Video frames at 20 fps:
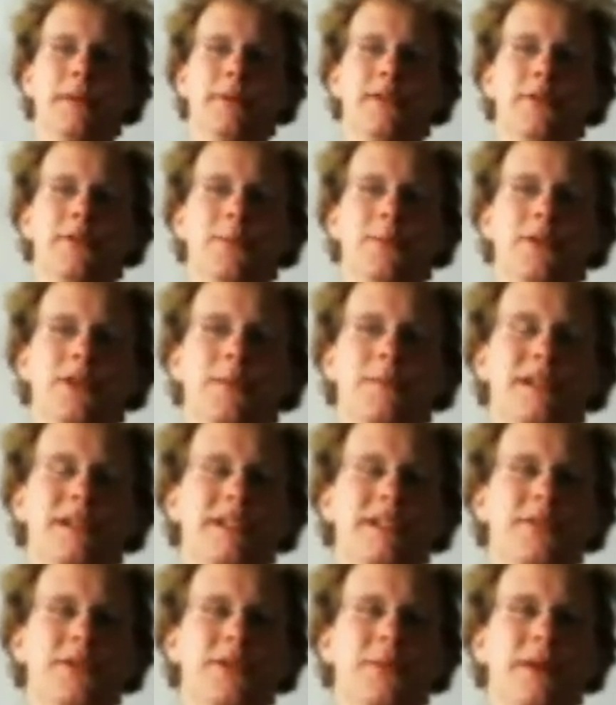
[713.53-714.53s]
But if you put a
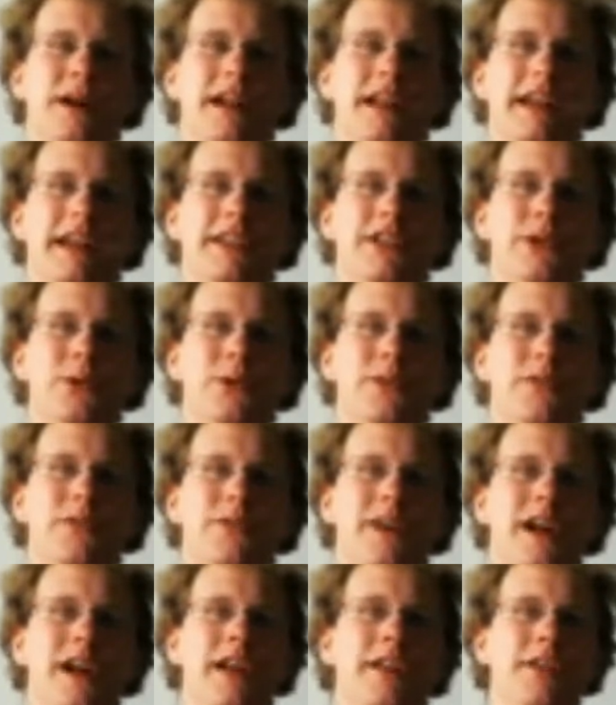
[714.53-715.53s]
bunch of your money into a
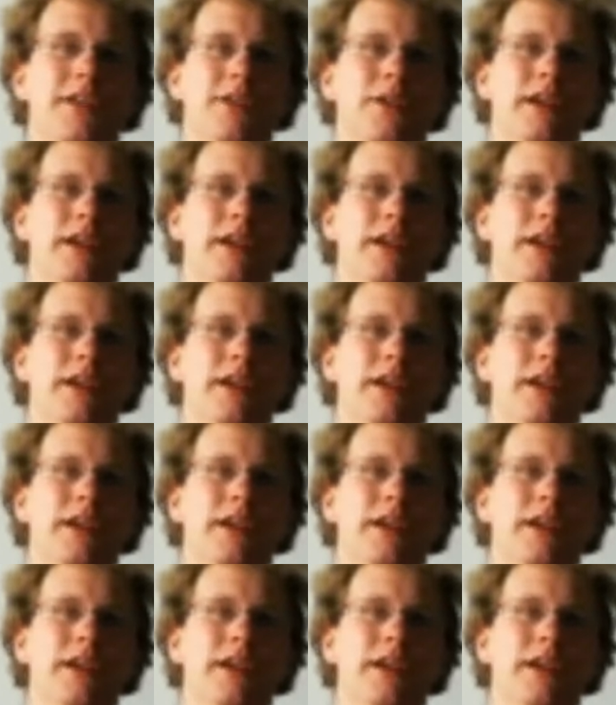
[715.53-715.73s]
fund